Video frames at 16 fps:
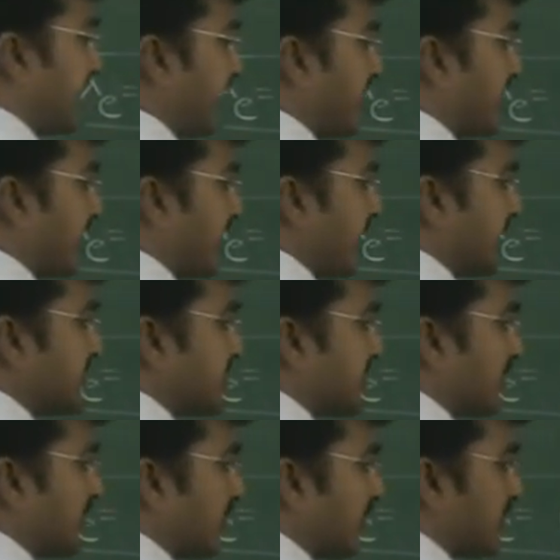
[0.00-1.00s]
theta is
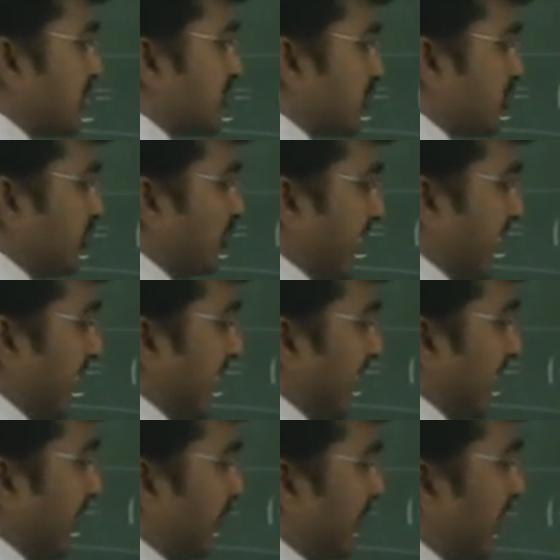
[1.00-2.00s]
equals to n
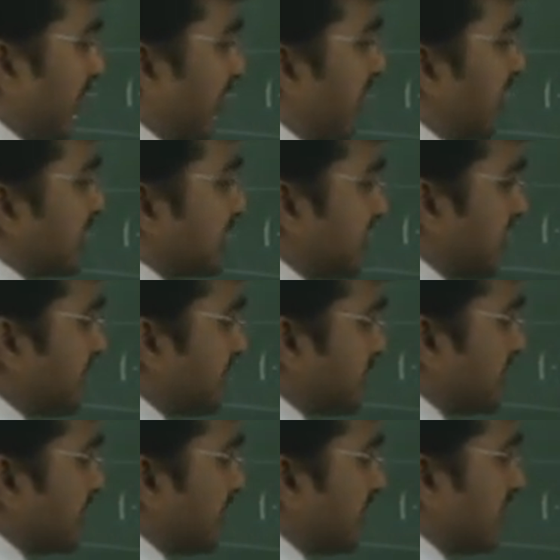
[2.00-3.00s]
lambda
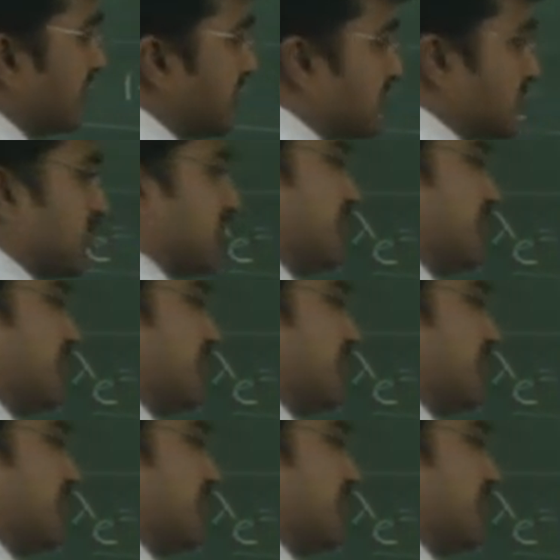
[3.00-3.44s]
concept. So